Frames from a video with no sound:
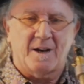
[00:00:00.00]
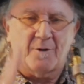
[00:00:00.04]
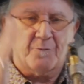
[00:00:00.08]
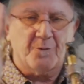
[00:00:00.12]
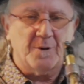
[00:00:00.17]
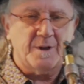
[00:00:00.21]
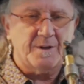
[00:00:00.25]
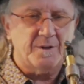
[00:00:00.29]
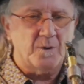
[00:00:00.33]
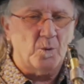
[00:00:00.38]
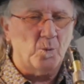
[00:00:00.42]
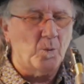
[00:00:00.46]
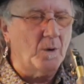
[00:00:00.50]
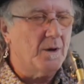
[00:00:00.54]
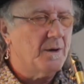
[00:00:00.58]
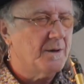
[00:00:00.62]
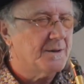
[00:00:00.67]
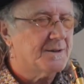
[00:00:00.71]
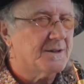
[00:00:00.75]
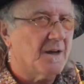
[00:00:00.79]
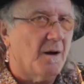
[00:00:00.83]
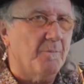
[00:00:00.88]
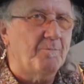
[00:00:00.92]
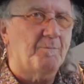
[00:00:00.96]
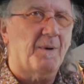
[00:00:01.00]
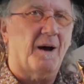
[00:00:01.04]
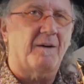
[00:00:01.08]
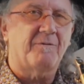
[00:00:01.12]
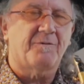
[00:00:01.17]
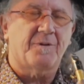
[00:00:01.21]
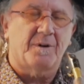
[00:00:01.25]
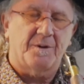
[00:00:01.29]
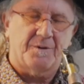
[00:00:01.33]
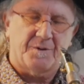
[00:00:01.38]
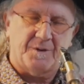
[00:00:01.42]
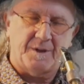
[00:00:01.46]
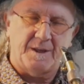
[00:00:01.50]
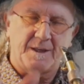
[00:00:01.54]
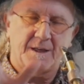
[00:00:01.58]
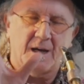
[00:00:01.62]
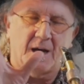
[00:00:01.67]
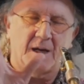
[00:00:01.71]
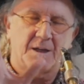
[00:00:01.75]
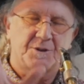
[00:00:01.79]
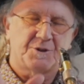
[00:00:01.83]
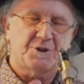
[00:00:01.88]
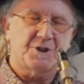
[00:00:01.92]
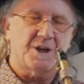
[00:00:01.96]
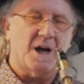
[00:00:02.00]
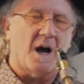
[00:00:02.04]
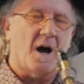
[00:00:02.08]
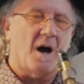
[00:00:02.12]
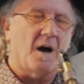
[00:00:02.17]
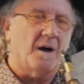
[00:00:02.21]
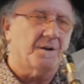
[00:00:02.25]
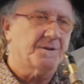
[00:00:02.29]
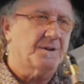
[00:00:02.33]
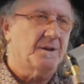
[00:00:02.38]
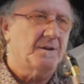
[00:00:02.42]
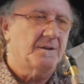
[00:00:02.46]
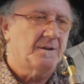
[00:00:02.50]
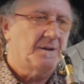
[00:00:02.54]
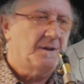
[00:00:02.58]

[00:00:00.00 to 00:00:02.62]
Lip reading: I've written the words above the chart.